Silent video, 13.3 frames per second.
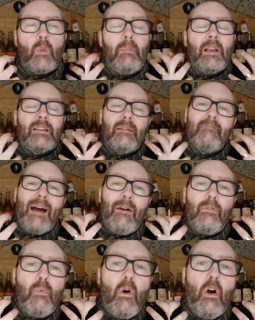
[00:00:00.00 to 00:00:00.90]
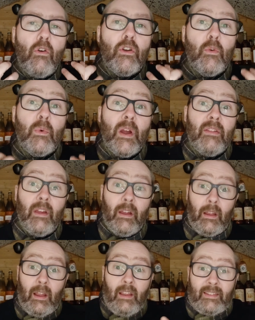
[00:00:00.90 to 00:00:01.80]
Makes your mouth water in a way that
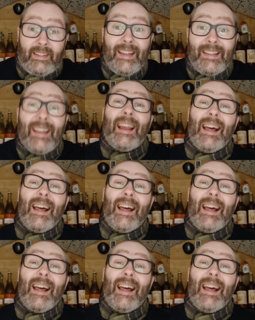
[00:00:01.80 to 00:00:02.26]
acetic